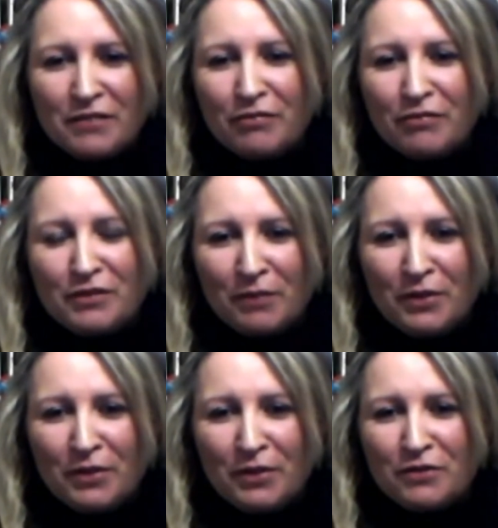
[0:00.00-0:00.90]
you can
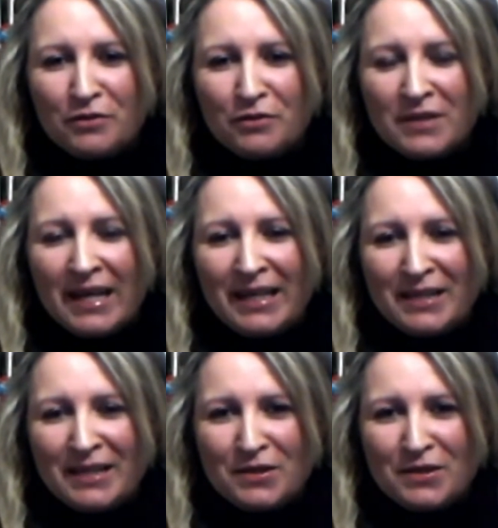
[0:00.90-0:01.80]
sit in front of your
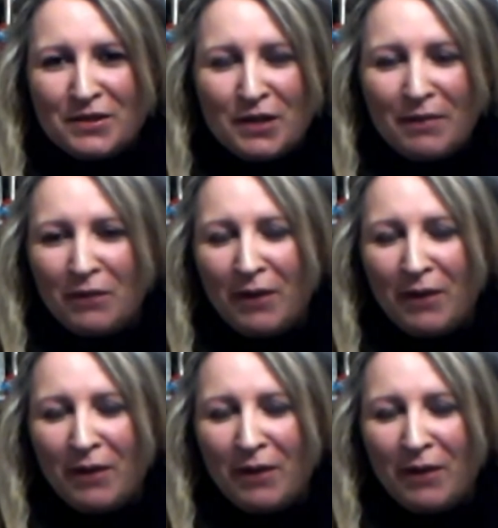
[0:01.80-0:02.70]
computer all day and
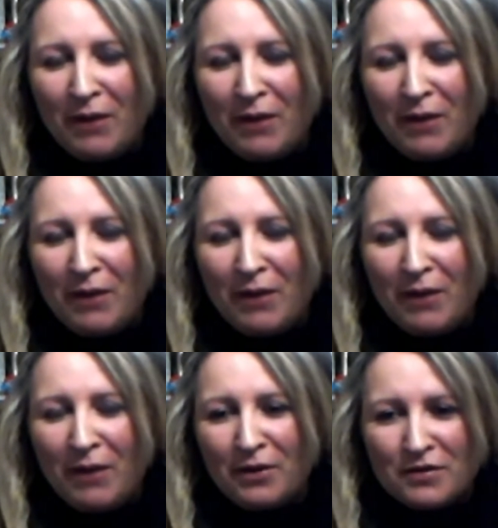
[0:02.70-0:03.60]
listen to so many
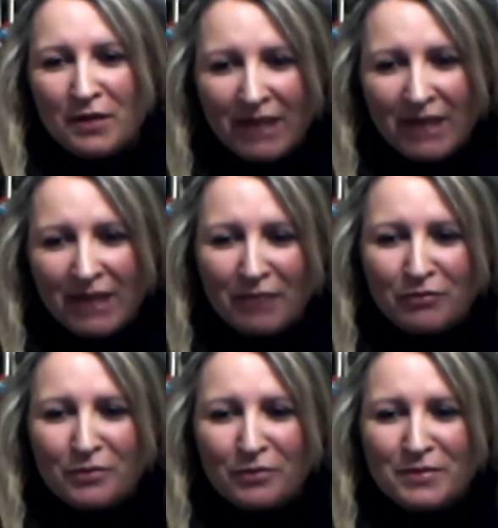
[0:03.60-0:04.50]
webinars and so
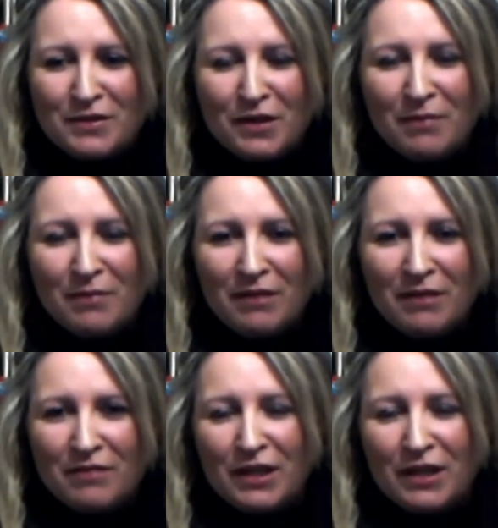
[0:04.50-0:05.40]
many platforms
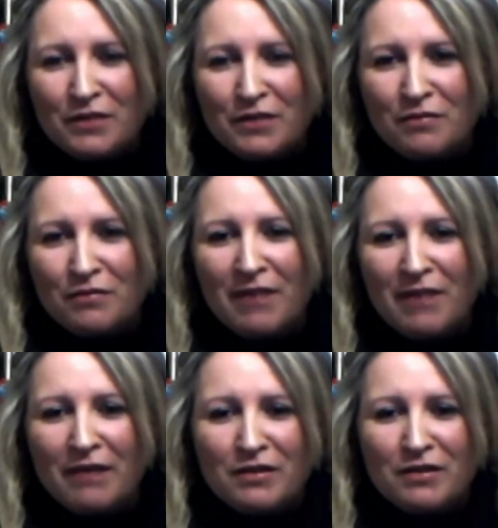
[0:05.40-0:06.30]
and so many
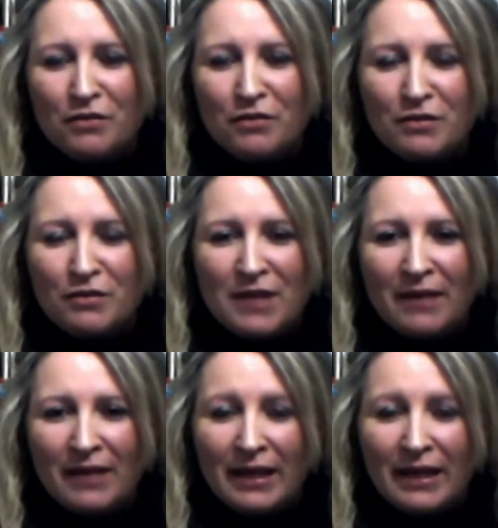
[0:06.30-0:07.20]
videos from the various
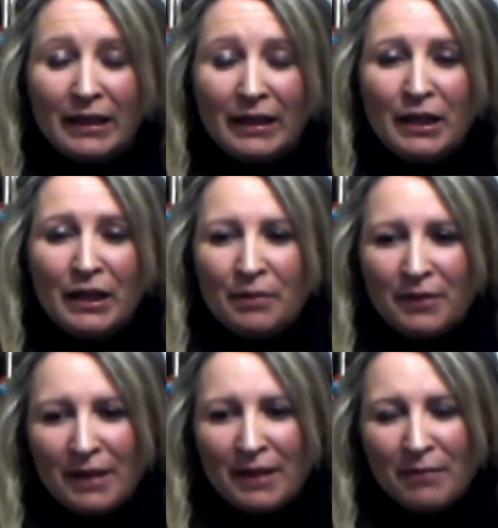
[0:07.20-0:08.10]
gurus out there,
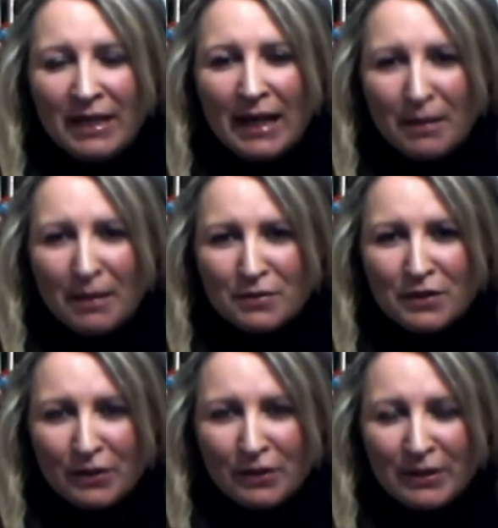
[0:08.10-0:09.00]
but they
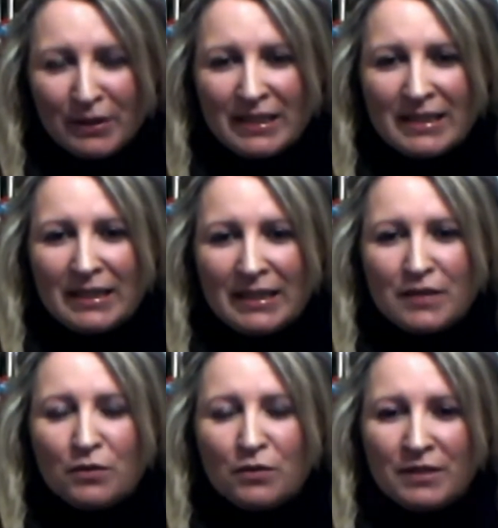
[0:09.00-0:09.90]
mean
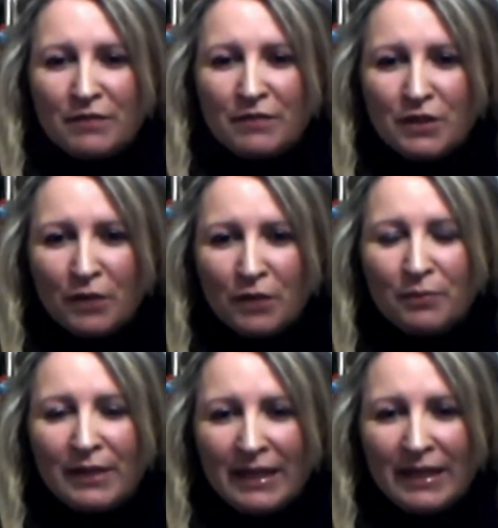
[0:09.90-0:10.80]
absolutely diddly
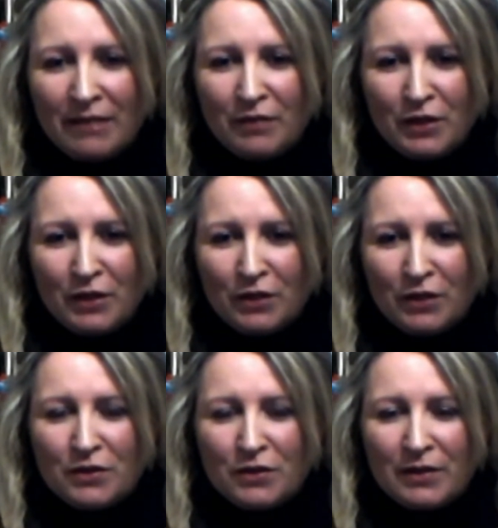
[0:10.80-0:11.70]
squat if you don't
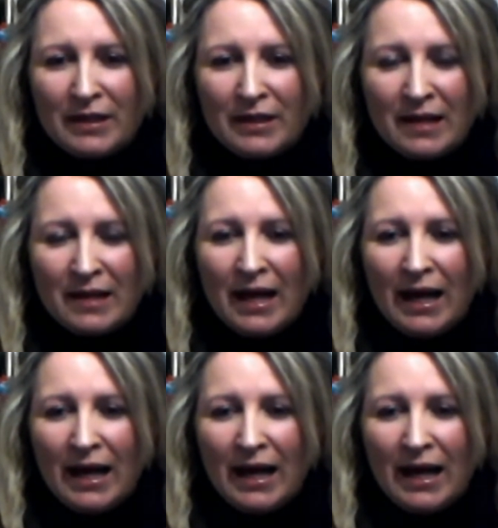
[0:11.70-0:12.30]
believe that you can do